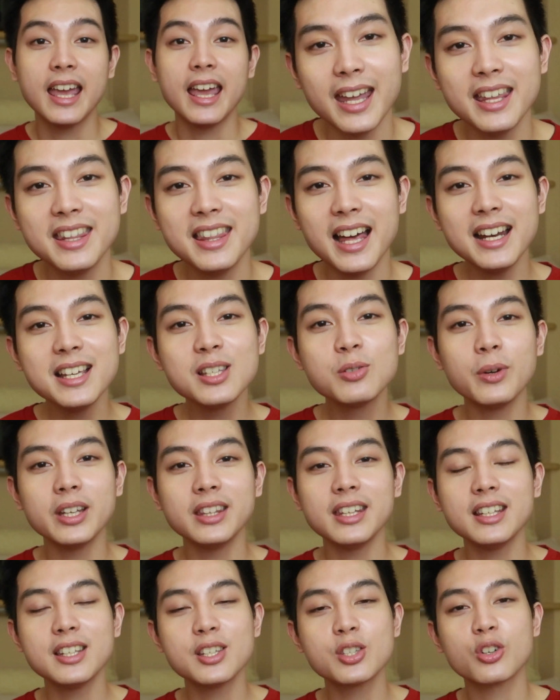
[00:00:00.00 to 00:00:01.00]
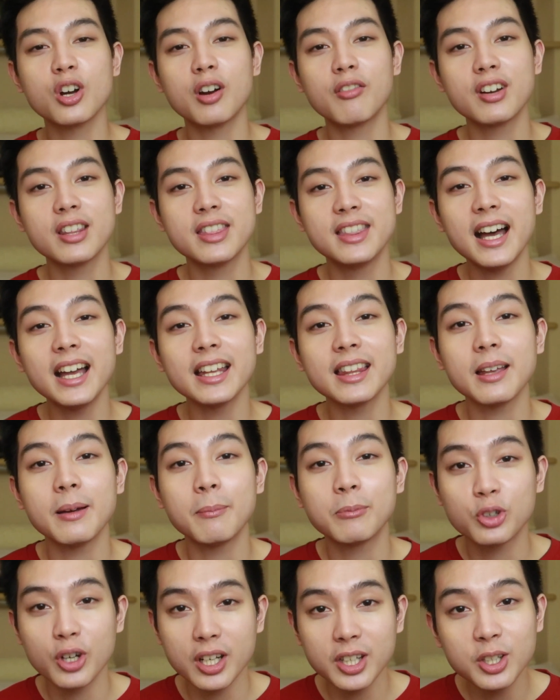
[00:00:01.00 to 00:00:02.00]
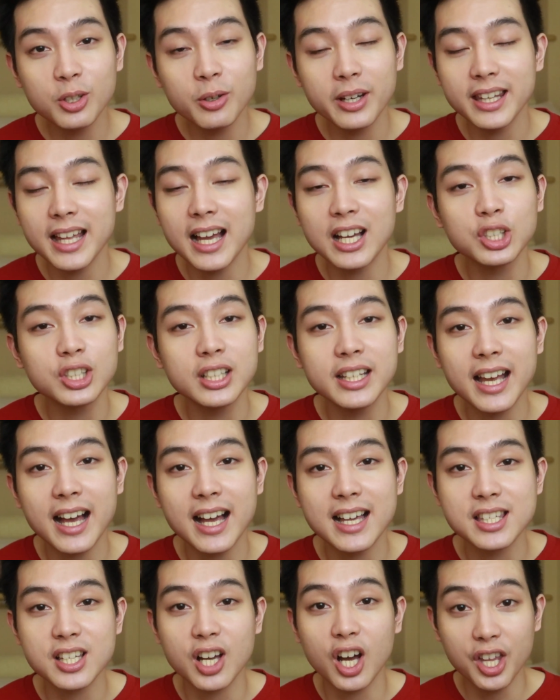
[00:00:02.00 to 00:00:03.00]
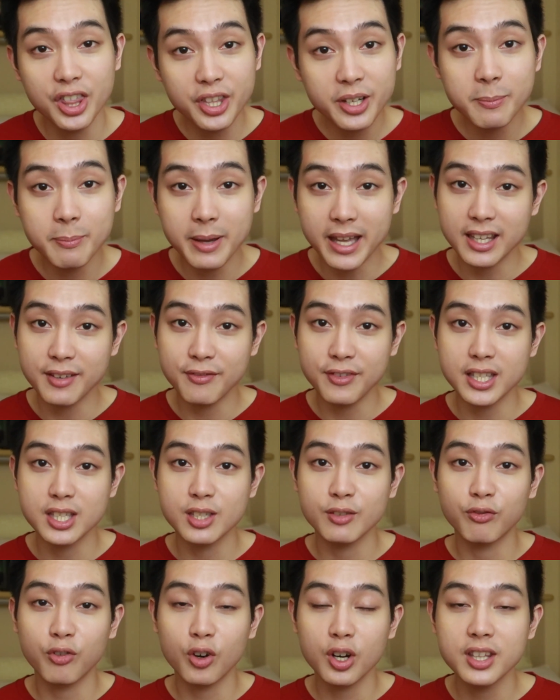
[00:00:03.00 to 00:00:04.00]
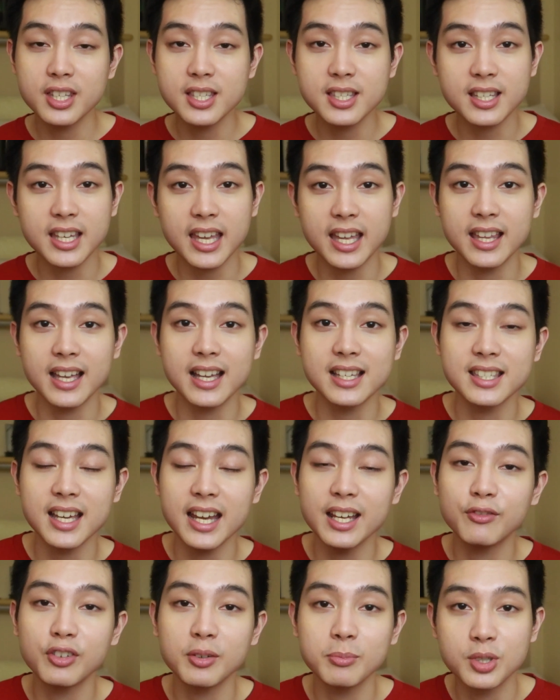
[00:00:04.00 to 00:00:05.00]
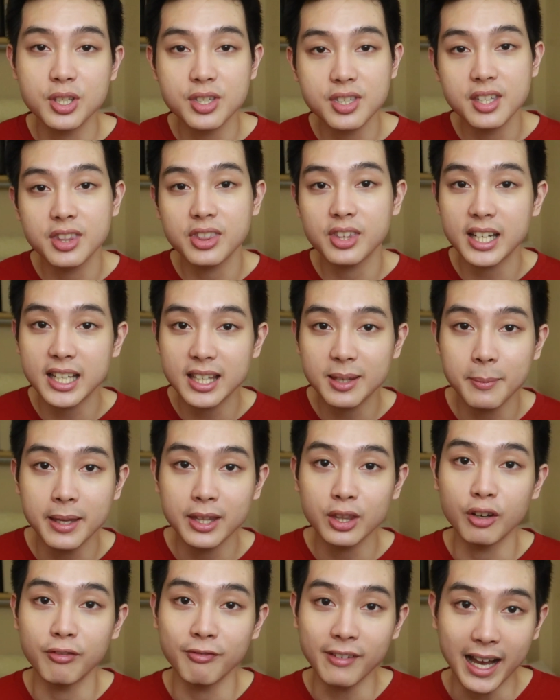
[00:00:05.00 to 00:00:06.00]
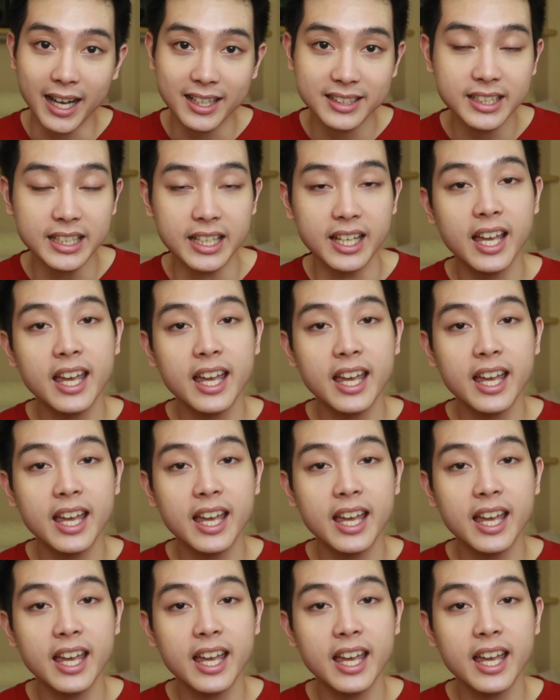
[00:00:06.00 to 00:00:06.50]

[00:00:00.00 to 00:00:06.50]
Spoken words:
And that is when they discovered that tretinoin actually has other benefits for the skin aside from just the treatment of acne.